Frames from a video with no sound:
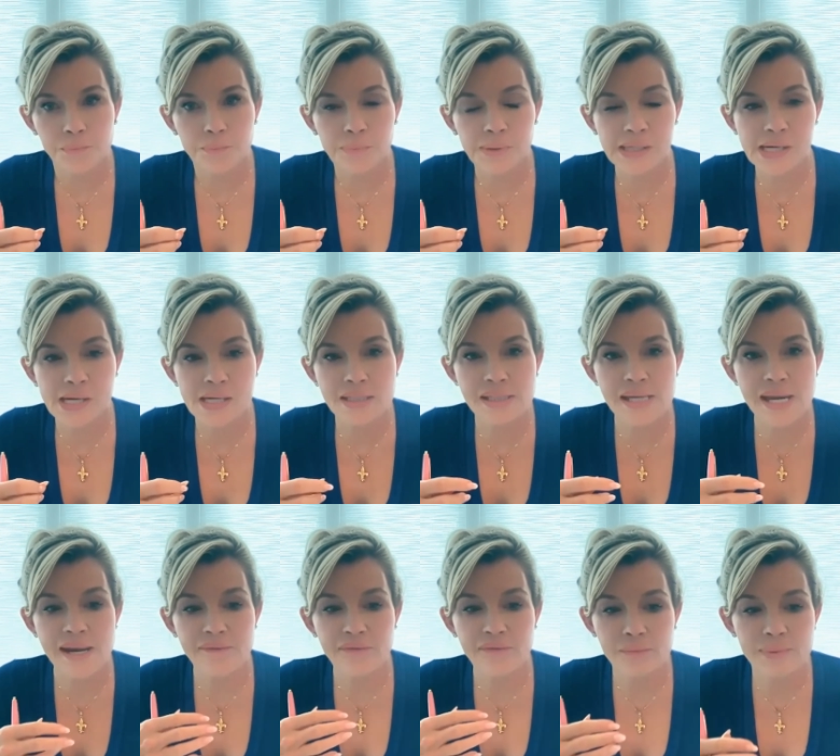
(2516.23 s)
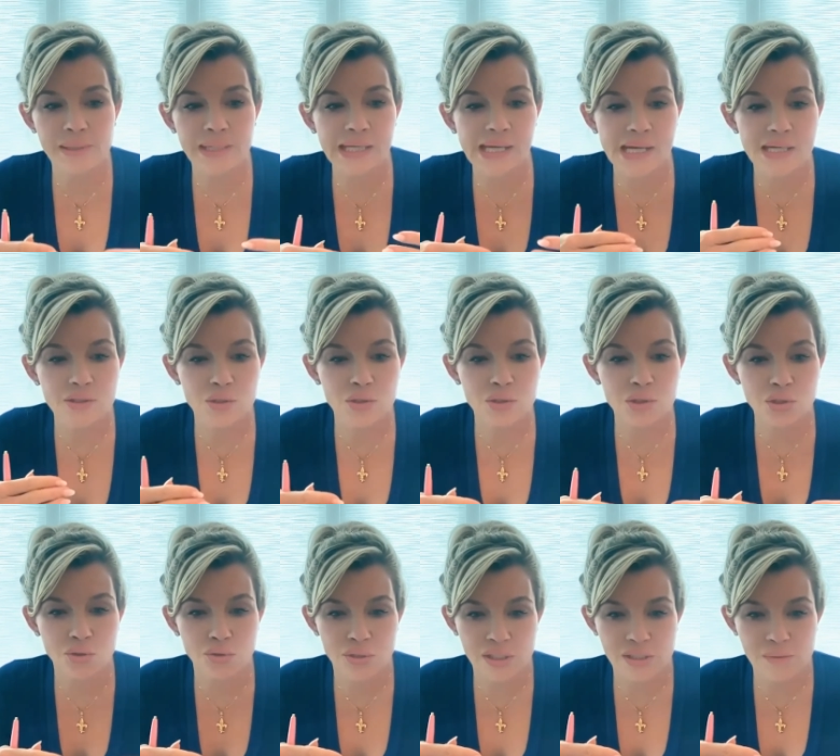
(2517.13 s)
Because everybody has a
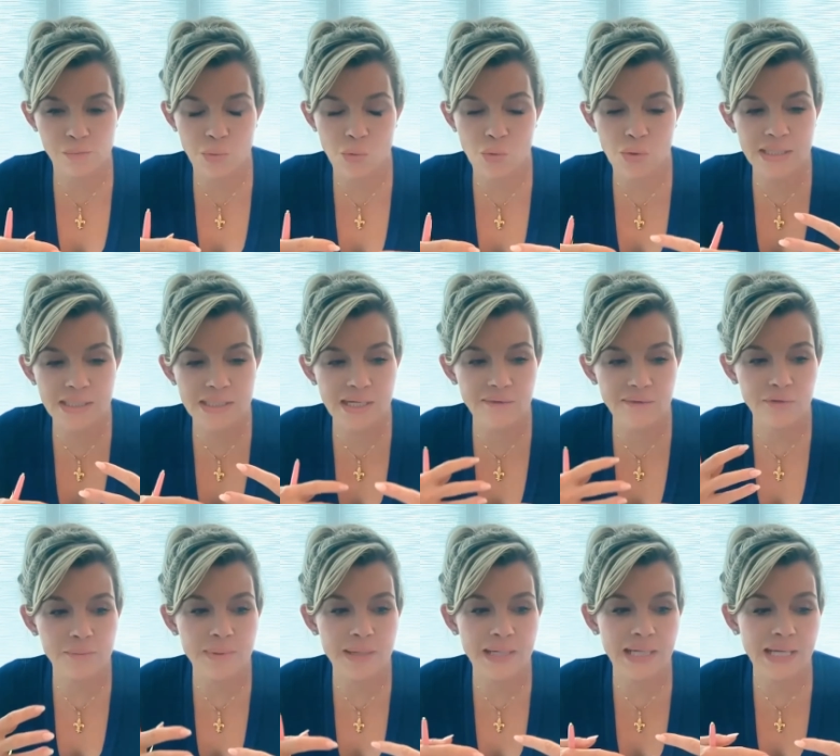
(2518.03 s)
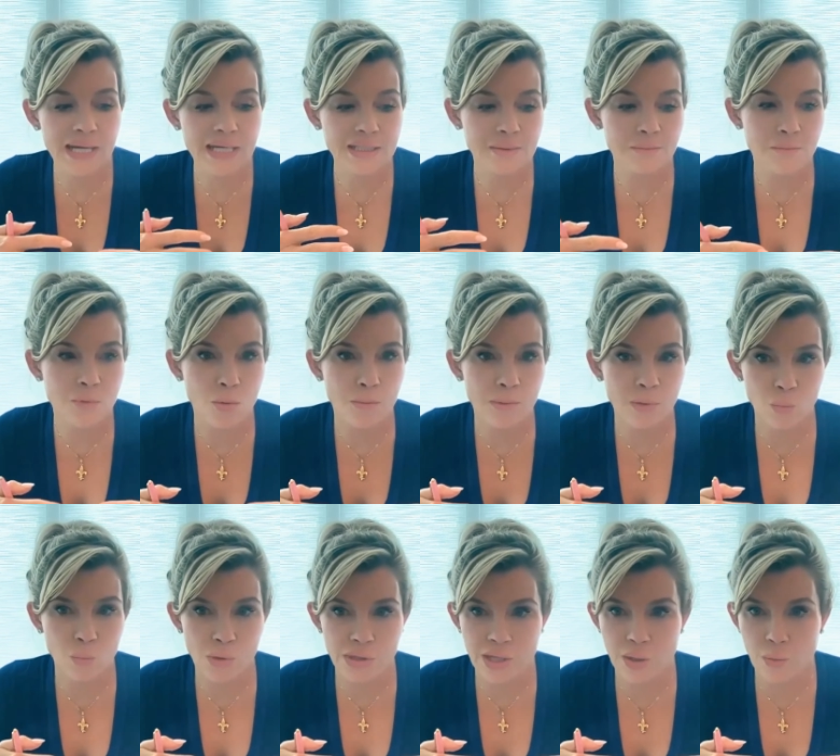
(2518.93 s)
turning point. Everybody has a moment
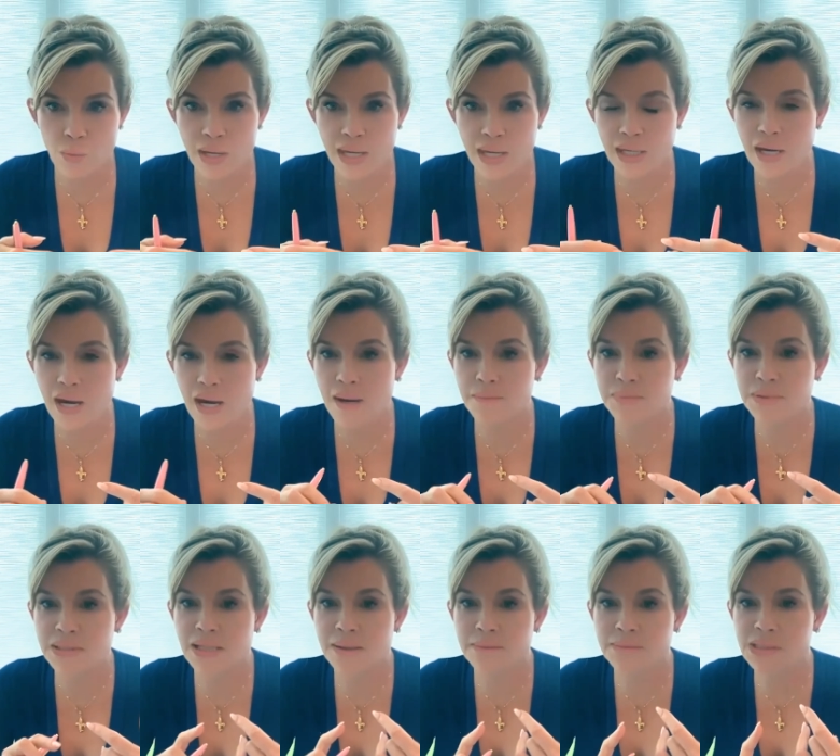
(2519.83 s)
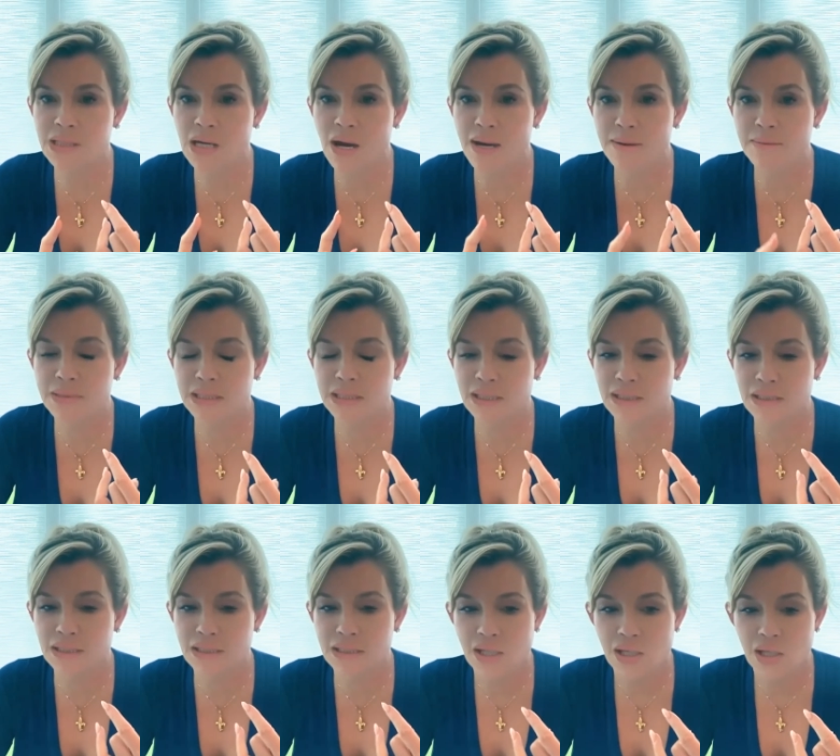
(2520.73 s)
where they wake up. Sometimes
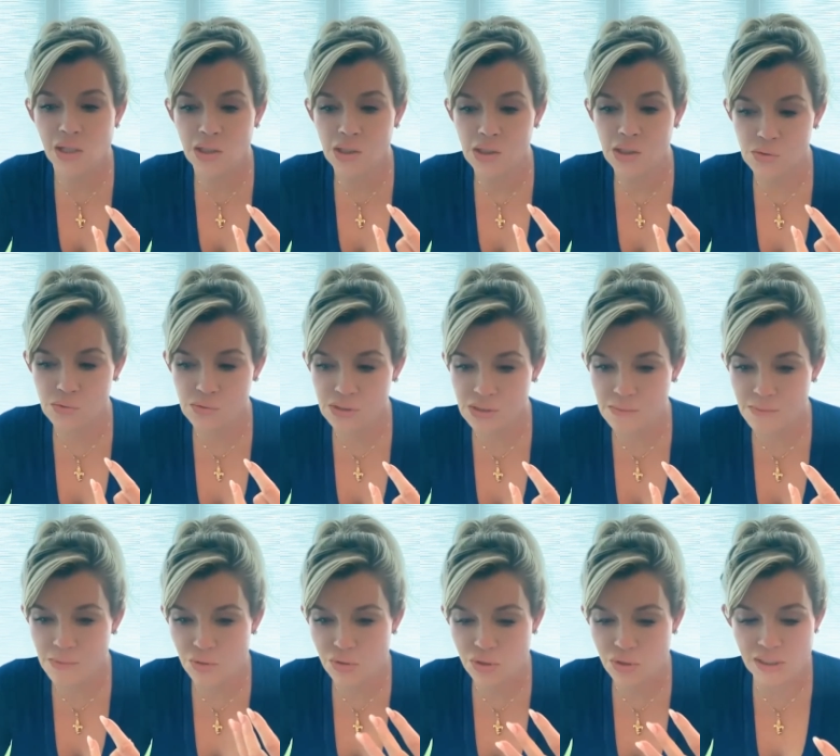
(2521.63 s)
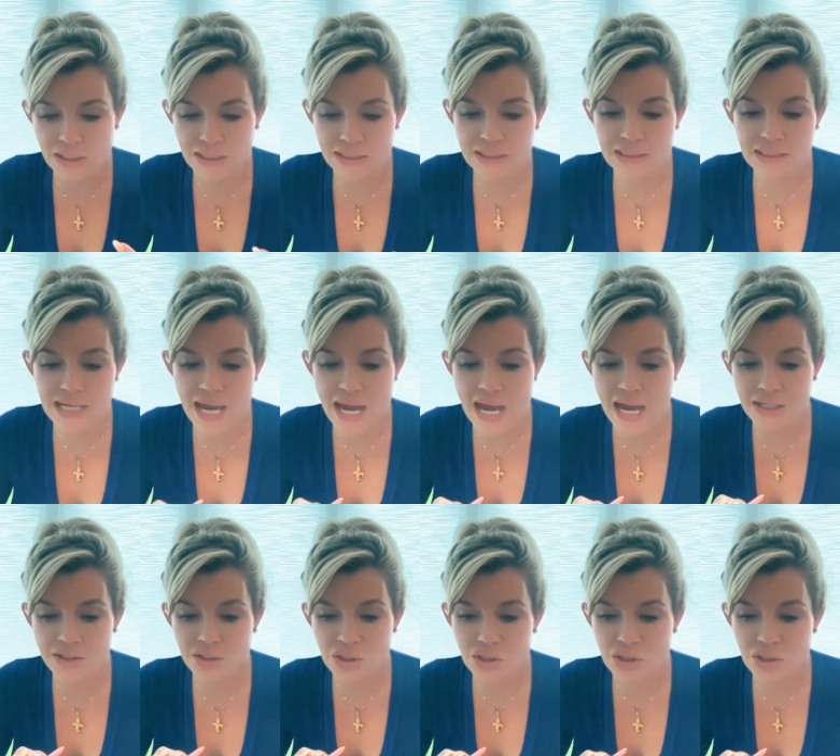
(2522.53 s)
you can emotionally
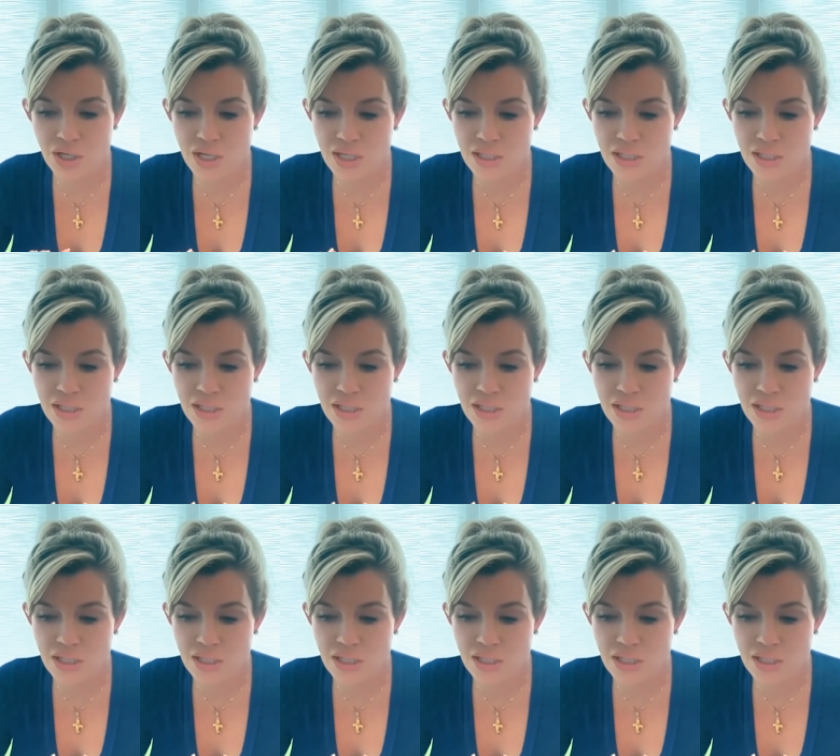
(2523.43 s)
detach.